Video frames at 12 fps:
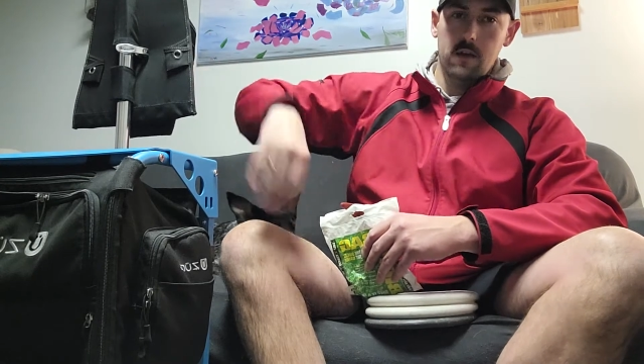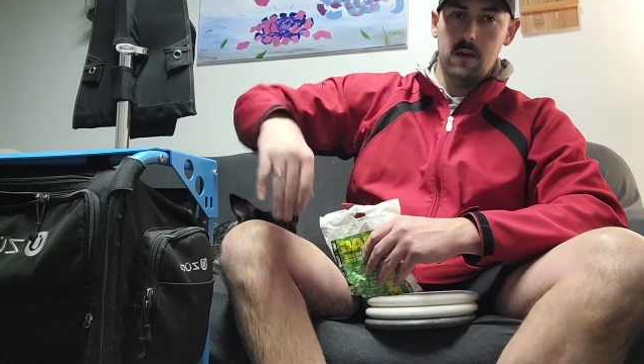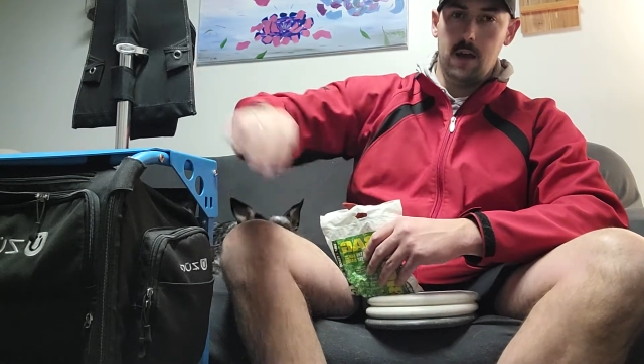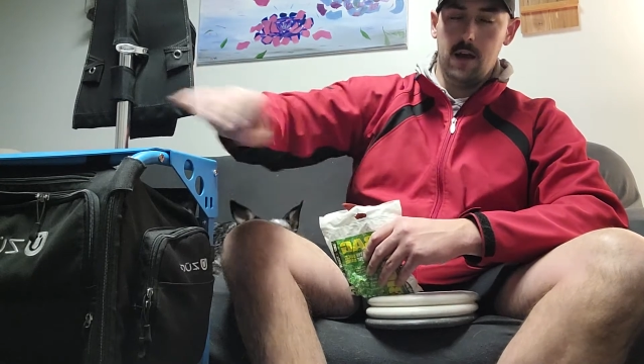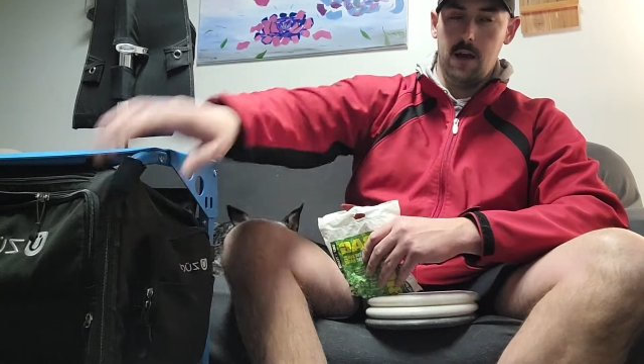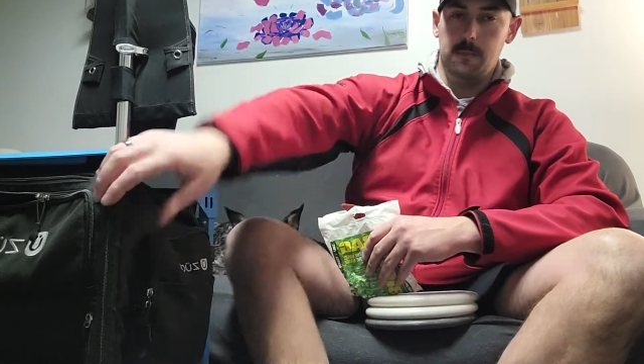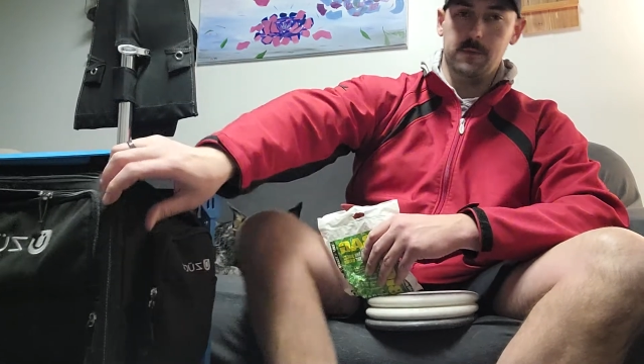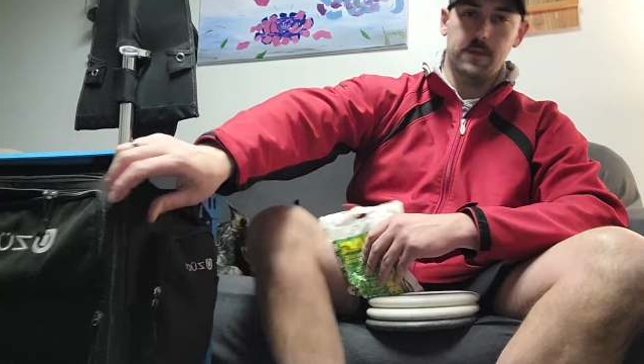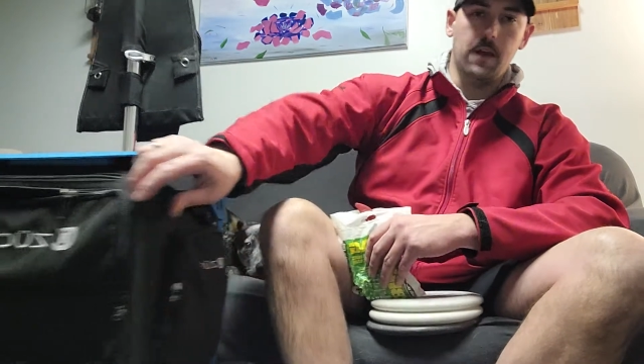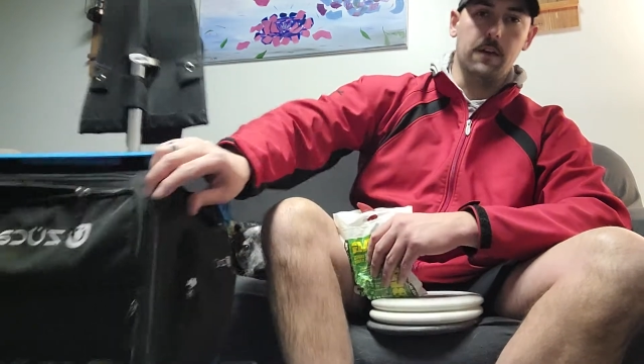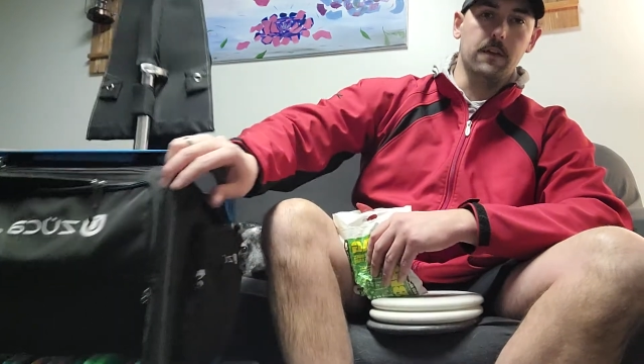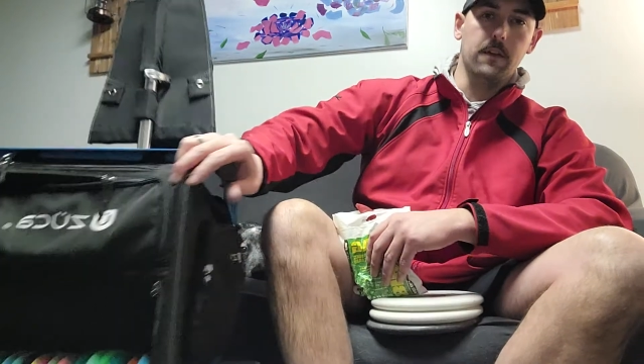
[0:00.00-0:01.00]

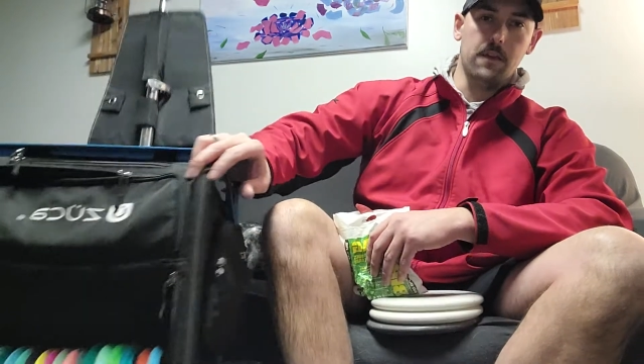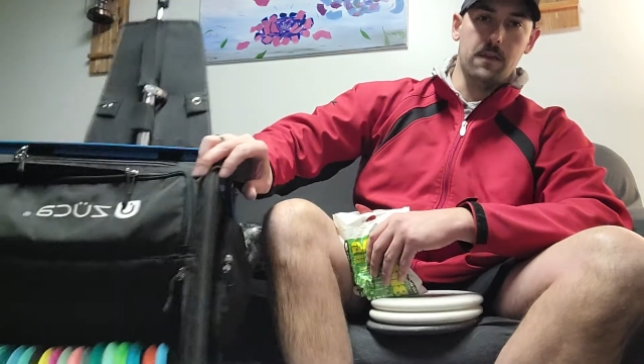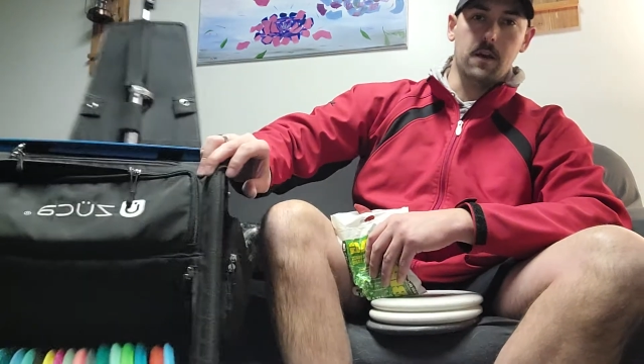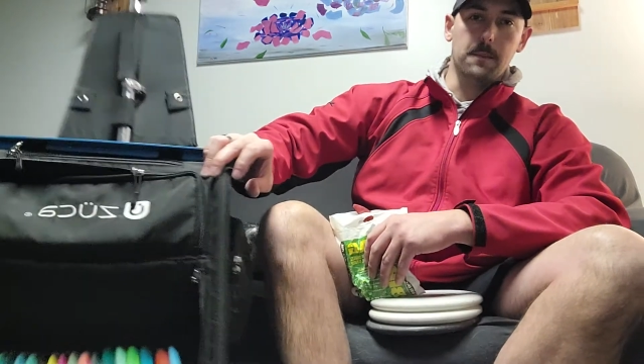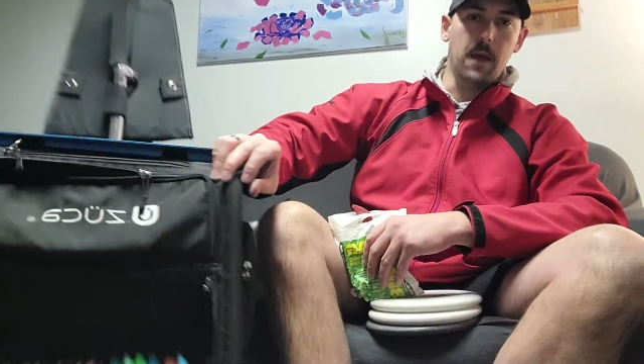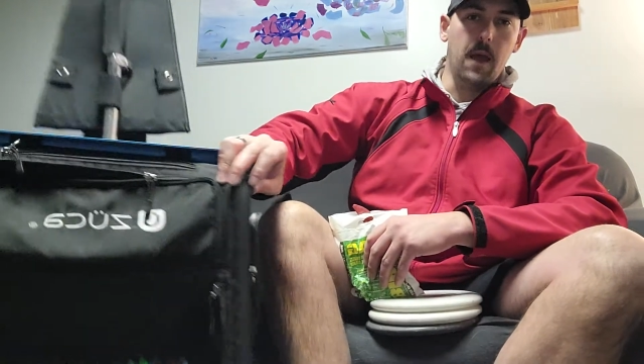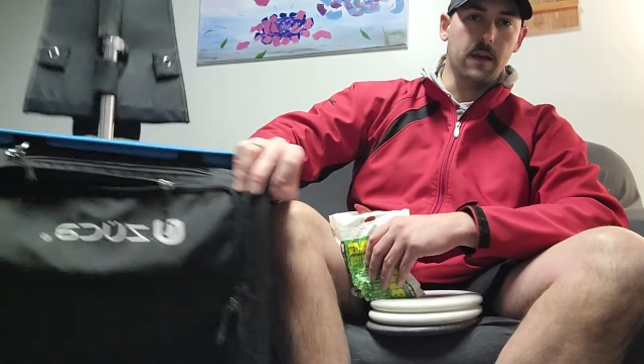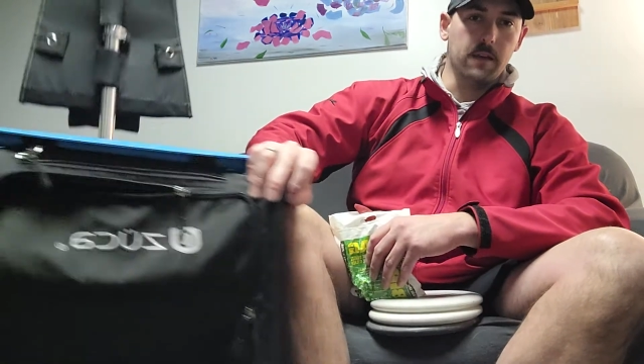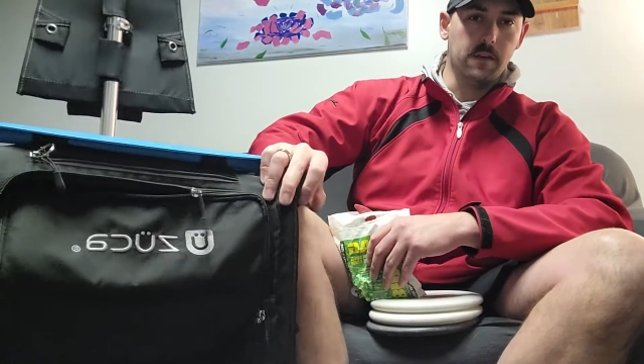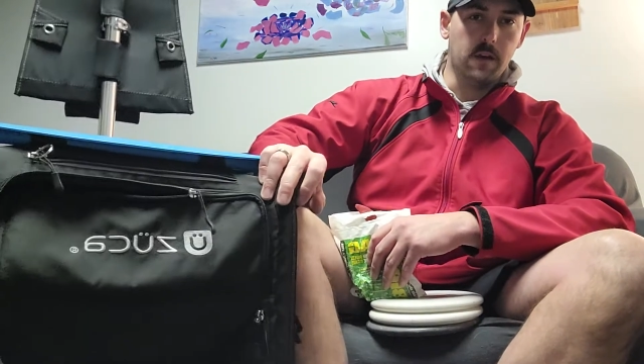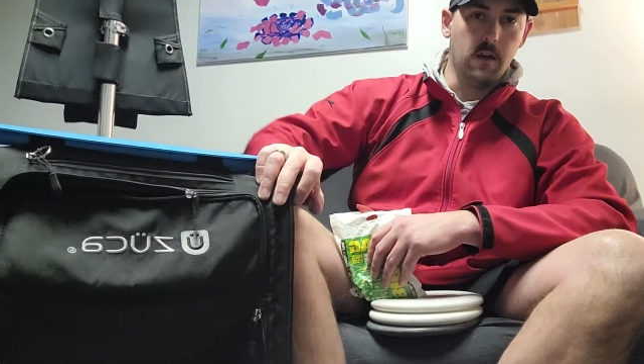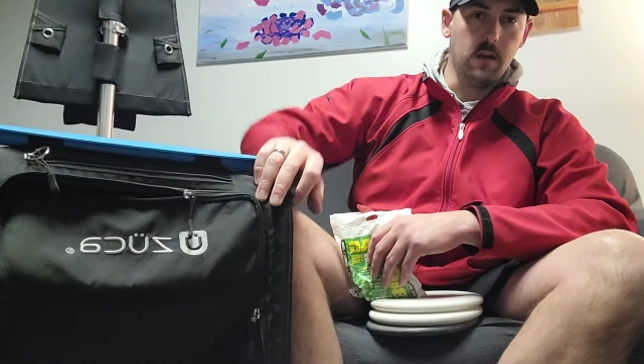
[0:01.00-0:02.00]
It's not a bag,
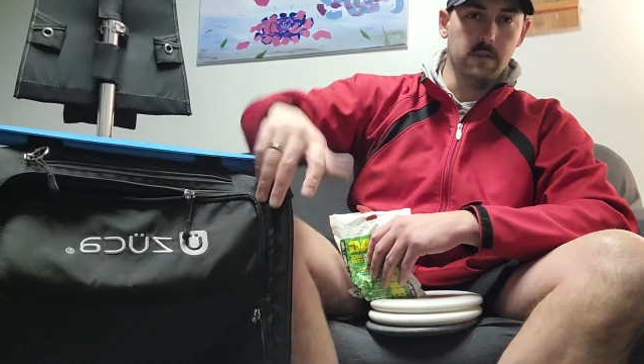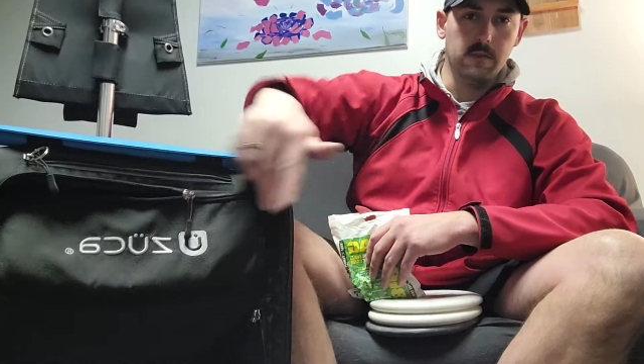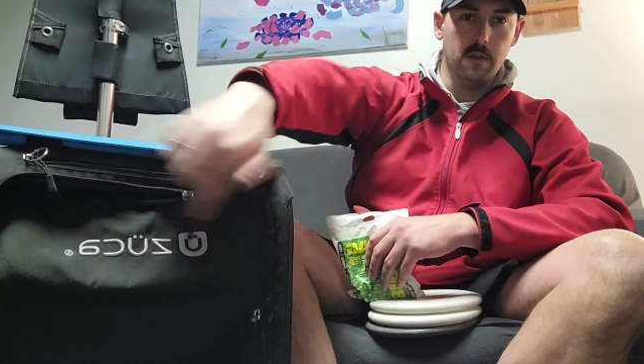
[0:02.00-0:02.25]
it's a cart.